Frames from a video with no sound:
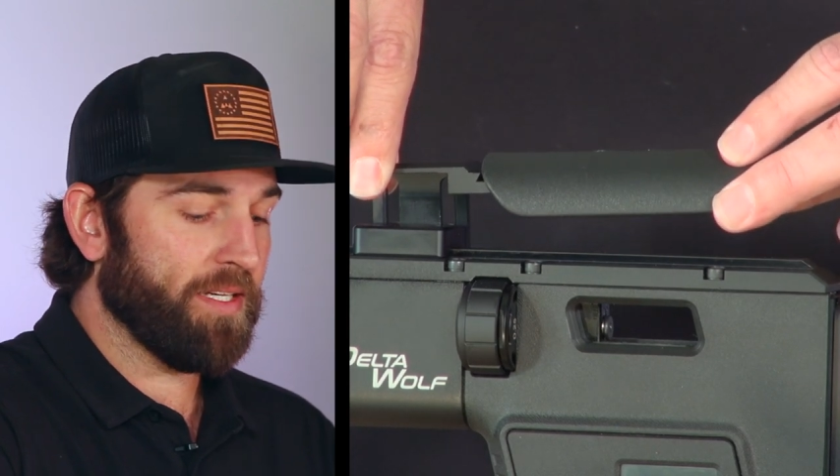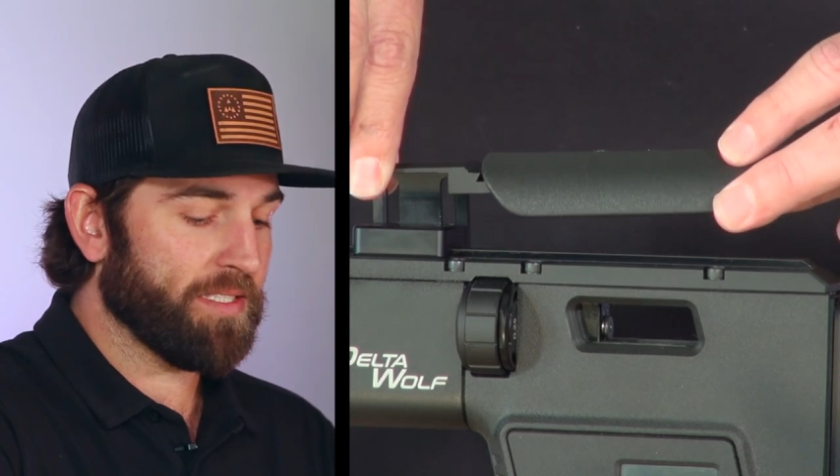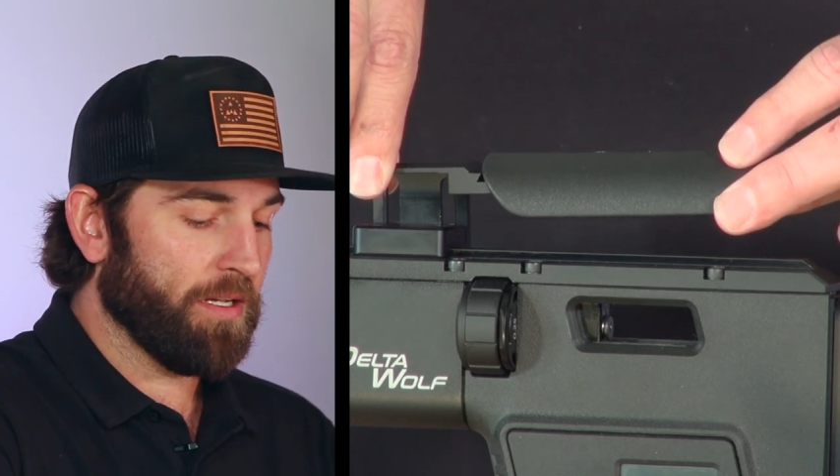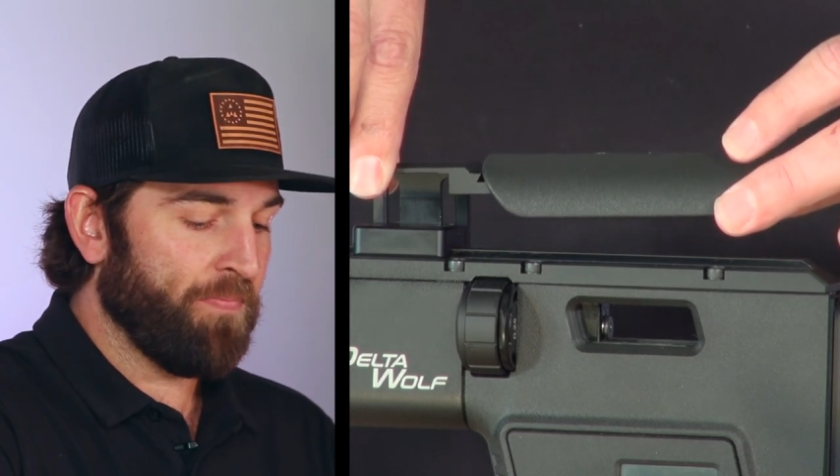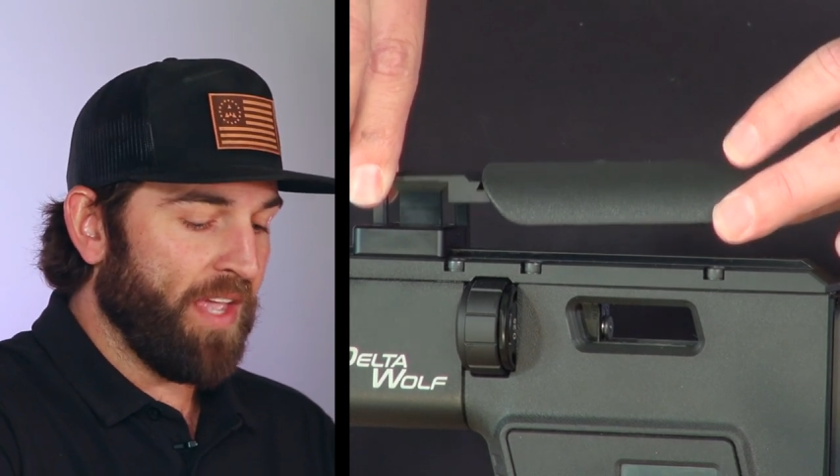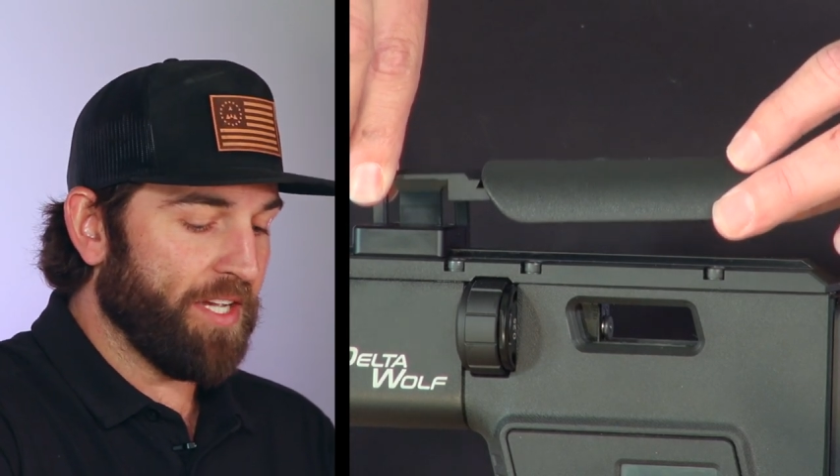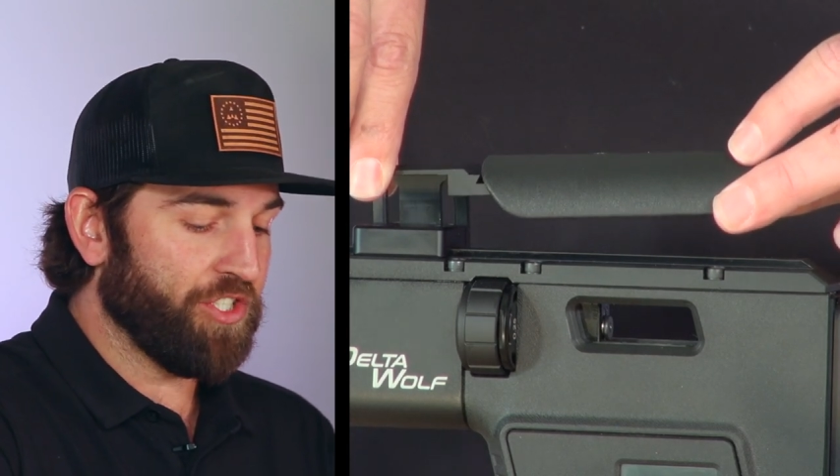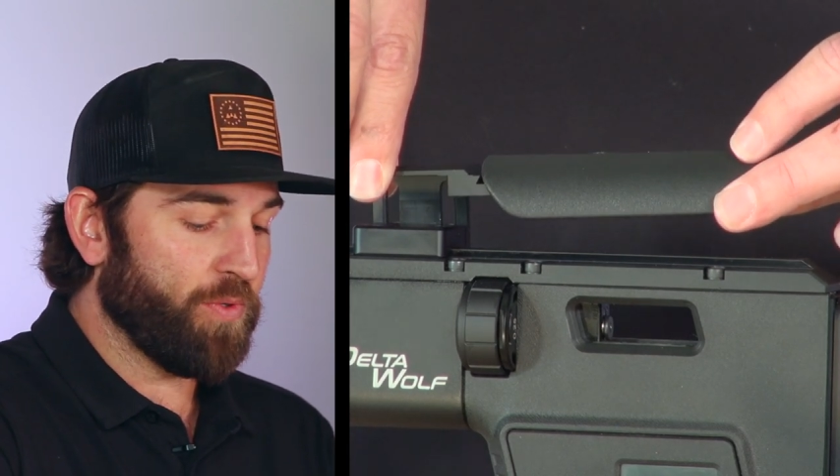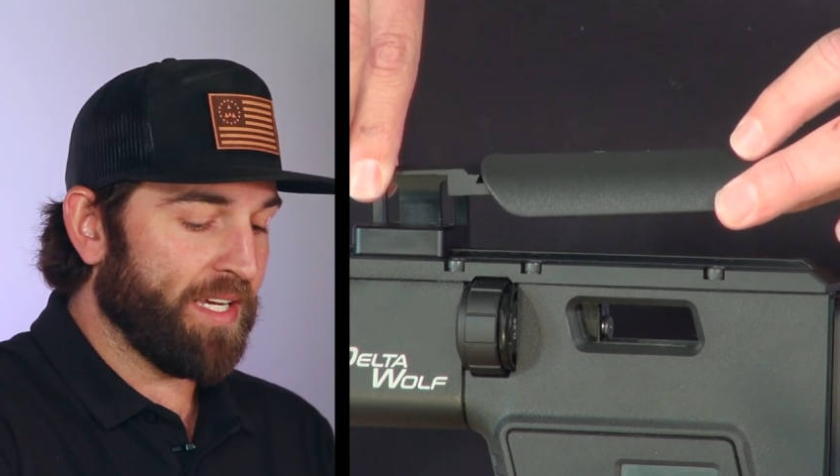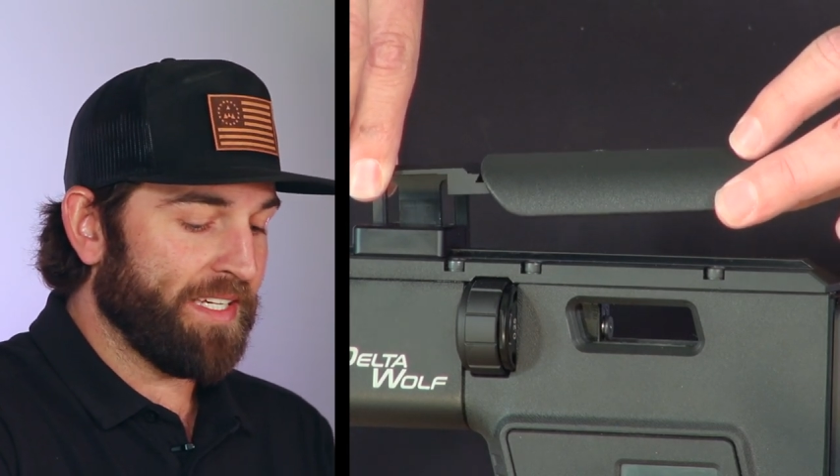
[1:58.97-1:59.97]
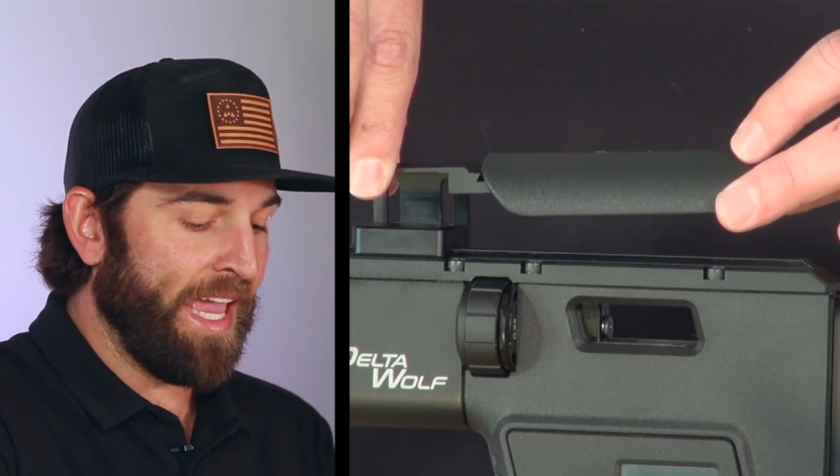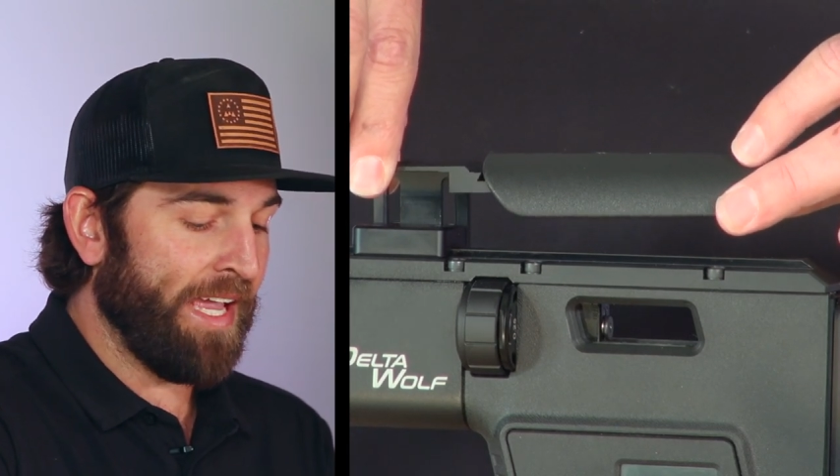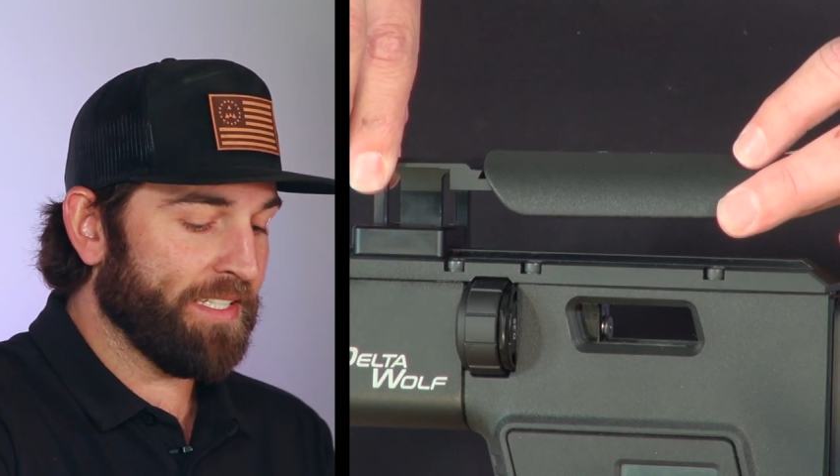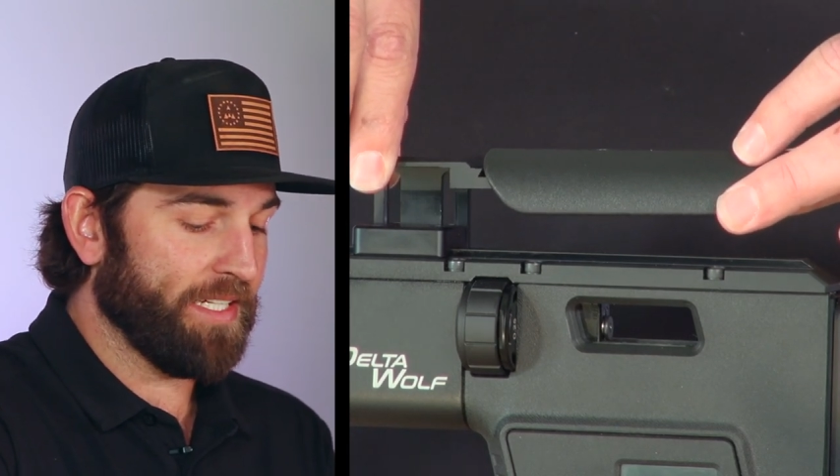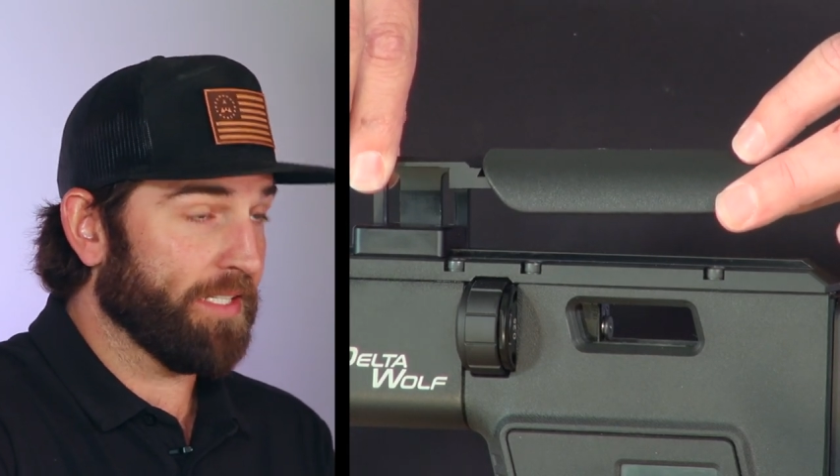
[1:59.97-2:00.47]
this is you can
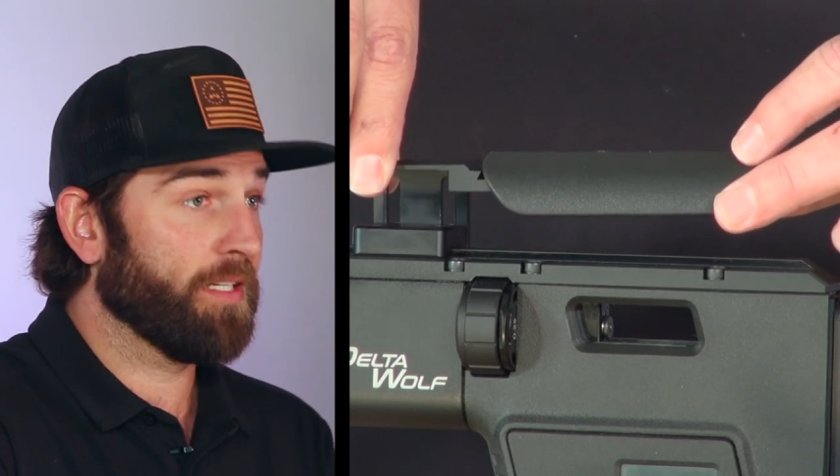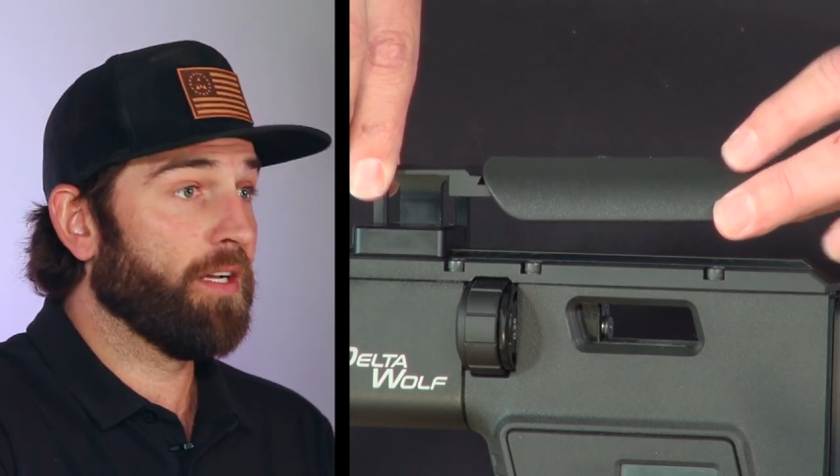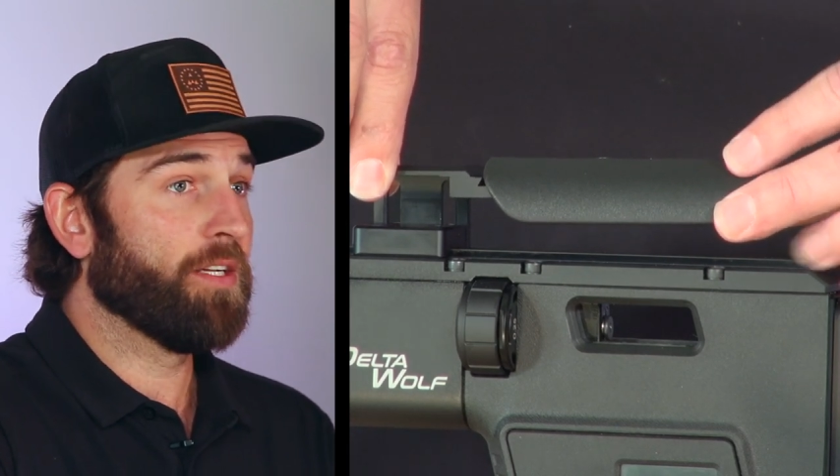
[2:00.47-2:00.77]
cant it.